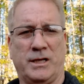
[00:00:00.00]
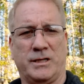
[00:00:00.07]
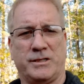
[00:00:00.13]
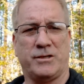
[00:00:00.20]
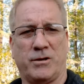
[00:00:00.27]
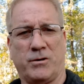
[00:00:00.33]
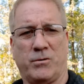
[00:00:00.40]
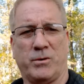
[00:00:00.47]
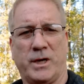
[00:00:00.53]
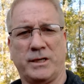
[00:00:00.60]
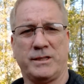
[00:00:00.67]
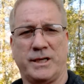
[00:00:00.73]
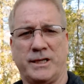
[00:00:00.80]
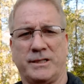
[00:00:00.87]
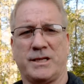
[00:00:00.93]
So when I
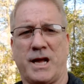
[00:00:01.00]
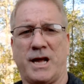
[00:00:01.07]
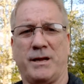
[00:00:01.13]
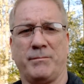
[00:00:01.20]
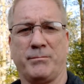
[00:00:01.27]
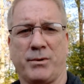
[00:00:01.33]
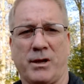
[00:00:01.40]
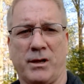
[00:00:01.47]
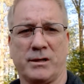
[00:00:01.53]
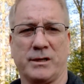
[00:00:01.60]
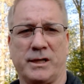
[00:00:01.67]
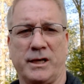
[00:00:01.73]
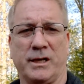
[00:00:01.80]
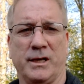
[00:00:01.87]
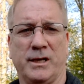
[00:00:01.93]
say time
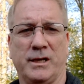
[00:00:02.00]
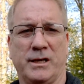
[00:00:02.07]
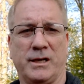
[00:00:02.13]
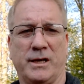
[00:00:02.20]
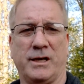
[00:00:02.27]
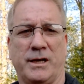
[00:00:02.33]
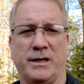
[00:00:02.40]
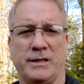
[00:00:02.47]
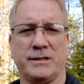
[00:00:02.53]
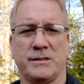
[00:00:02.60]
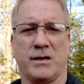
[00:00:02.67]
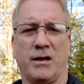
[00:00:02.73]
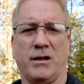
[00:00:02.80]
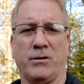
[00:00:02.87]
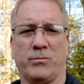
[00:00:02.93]
blocking, it's
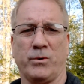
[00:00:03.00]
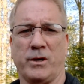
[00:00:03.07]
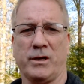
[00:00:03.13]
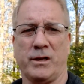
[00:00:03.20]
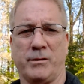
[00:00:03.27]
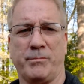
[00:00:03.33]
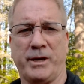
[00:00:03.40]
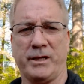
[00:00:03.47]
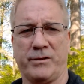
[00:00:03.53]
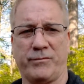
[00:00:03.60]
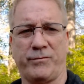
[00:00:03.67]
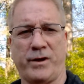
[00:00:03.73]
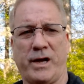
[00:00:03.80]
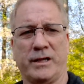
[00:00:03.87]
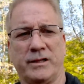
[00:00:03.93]
all really about the
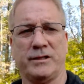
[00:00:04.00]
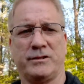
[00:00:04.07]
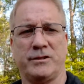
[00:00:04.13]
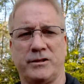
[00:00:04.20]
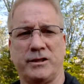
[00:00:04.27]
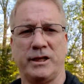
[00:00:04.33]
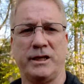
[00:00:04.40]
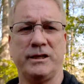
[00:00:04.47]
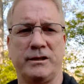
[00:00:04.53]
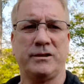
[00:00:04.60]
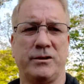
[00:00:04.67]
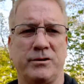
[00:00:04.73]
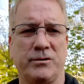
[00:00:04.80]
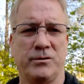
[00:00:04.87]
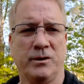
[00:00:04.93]
fact that you need
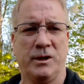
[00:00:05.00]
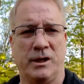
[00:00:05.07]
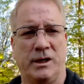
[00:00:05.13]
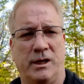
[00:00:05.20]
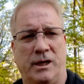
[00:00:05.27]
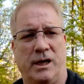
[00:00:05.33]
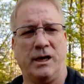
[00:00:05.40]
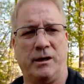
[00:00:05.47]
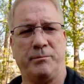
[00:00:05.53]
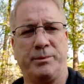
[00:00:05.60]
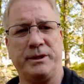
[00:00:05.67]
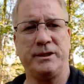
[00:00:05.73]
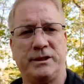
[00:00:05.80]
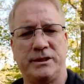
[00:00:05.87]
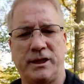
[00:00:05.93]
to
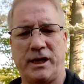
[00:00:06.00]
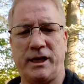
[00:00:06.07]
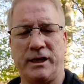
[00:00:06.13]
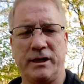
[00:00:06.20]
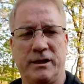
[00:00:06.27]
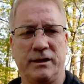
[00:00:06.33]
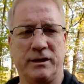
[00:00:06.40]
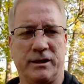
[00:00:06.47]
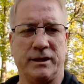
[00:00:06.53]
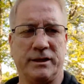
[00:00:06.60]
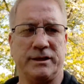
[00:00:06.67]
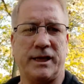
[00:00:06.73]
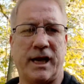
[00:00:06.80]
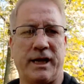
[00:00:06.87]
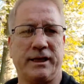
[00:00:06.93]
be setting the
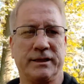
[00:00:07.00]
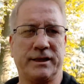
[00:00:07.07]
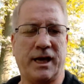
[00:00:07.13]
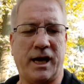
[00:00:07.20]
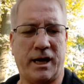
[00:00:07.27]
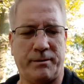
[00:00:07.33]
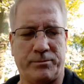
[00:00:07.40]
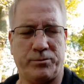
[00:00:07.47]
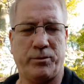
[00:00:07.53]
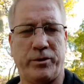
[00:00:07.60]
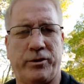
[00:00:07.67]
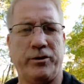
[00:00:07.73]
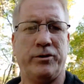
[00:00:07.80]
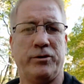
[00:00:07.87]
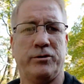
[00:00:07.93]
exact times,
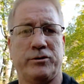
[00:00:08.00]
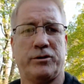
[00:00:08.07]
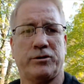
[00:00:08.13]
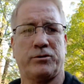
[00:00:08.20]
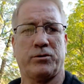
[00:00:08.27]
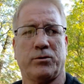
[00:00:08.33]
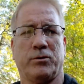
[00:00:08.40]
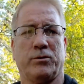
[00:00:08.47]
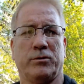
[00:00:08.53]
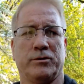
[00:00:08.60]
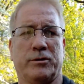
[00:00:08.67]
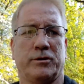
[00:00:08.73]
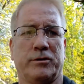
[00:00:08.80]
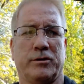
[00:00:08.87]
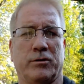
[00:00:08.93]
whether you use the tools.
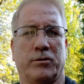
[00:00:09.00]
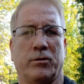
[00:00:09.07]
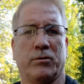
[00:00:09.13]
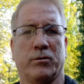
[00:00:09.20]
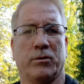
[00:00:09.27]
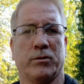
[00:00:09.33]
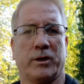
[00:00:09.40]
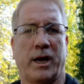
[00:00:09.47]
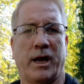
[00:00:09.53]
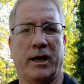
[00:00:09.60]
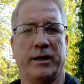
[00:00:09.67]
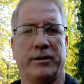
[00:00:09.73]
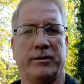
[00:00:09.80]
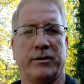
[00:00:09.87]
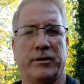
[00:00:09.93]
There's a Google
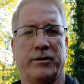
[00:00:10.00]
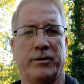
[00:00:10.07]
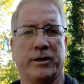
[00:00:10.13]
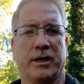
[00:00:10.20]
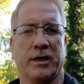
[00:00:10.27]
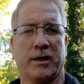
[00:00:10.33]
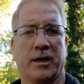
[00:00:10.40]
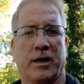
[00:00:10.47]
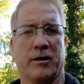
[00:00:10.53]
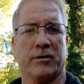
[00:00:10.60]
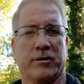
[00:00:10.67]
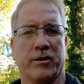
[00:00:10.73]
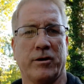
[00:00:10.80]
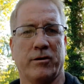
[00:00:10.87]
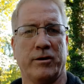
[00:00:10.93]
Calendar and you can color
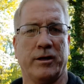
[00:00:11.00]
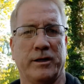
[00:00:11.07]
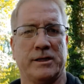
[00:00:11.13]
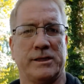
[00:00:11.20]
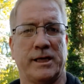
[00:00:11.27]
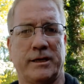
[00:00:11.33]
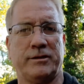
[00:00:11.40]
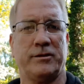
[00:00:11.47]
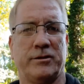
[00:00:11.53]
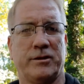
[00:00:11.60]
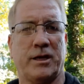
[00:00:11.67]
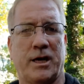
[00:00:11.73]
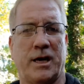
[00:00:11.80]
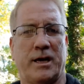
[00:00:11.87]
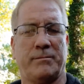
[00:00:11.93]
code it, set your
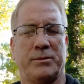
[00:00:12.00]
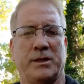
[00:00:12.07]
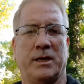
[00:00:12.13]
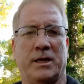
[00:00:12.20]
times.